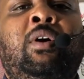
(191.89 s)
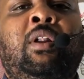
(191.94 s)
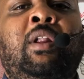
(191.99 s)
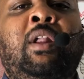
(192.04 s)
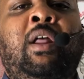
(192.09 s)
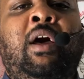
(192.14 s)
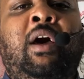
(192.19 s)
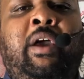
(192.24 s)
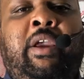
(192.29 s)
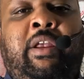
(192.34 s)

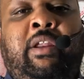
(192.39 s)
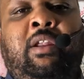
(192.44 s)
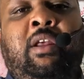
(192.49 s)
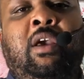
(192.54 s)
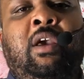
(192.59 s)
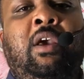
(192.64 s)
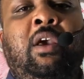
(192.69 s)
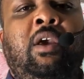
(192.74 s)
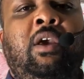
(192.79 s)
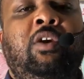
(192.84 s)
line,
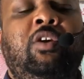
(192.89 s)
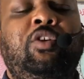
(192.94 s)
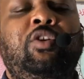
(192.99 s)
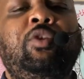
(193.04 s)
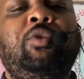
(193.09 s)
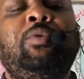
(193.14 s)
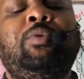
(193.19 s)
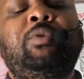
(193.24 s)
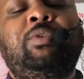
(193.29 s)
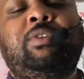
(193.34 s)

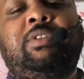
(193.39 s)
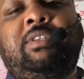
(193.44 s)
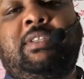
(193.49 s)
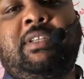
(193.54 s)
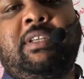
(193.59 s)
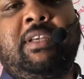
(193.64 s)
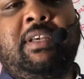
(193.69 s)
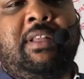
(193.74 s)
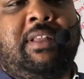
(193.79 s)
you would see